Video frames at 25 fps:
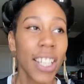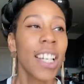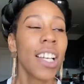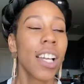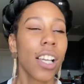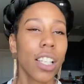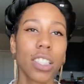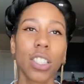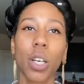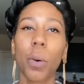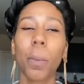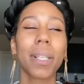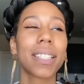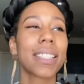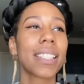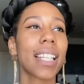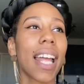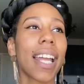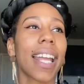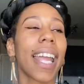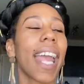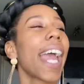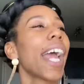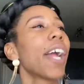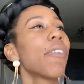So it's
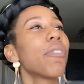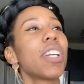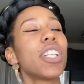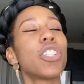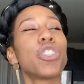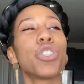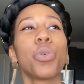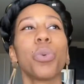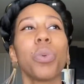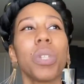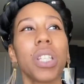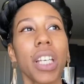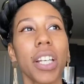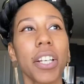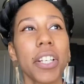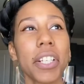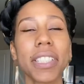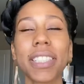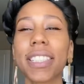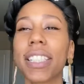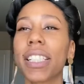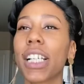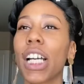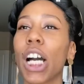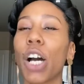like every 2 years
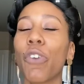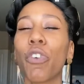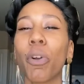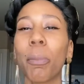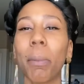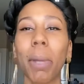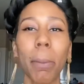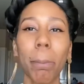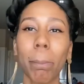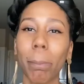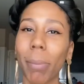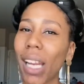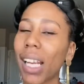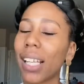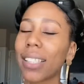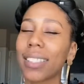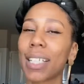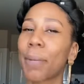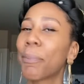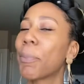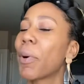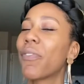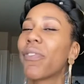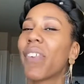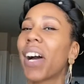the government makes
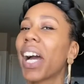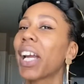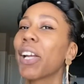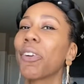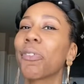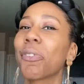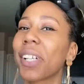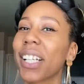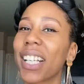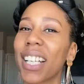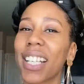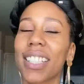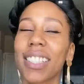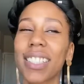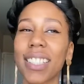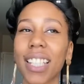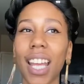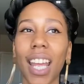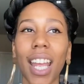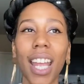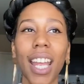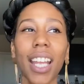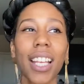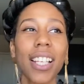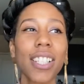up a virus
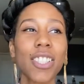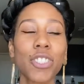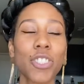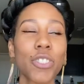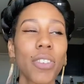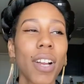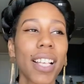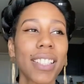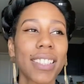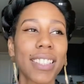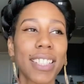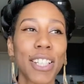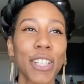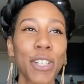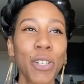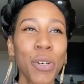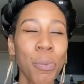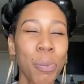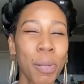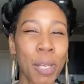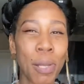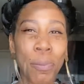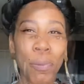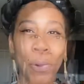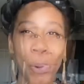and tries to kill
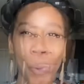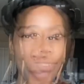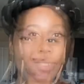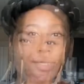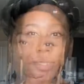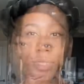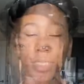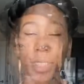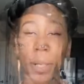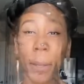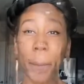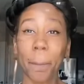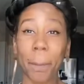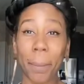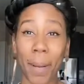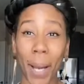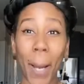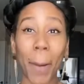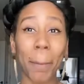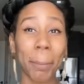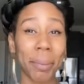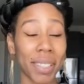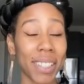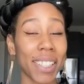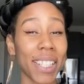people. But
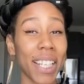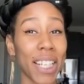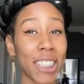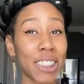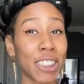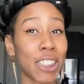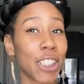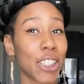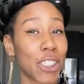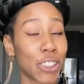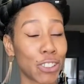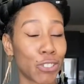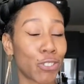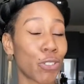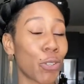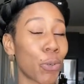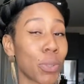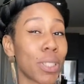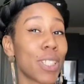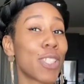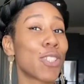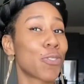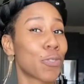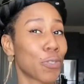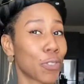population control
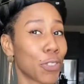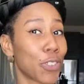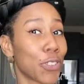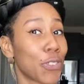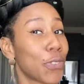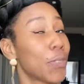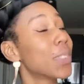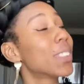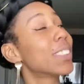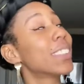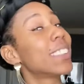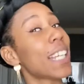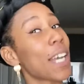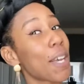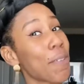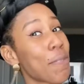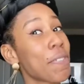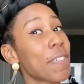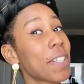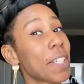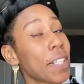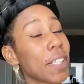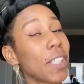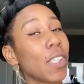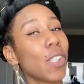is real.
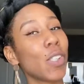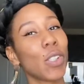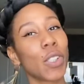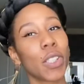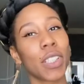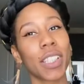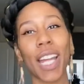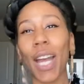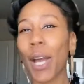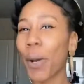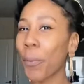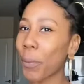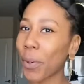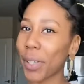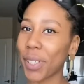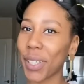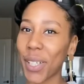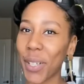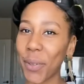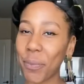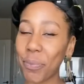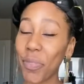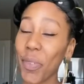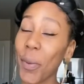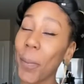Definitely look that one
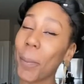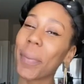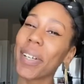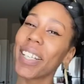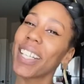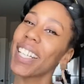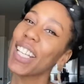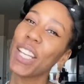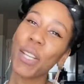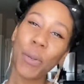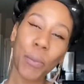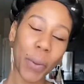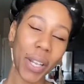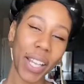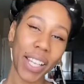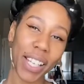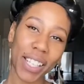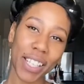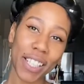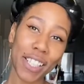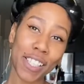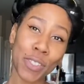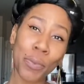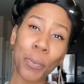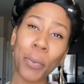up. But
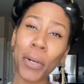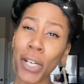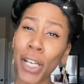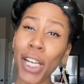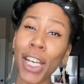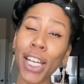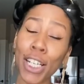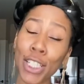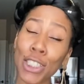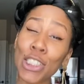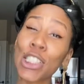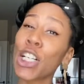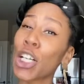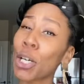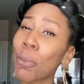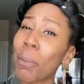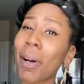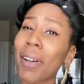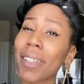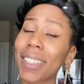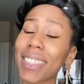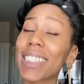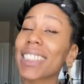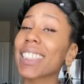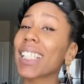anyways, we're here to talk
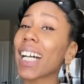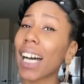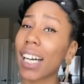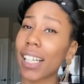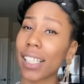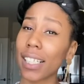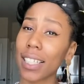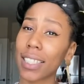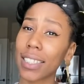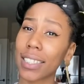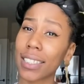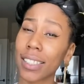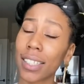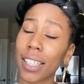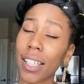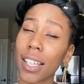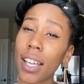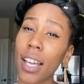about stocks.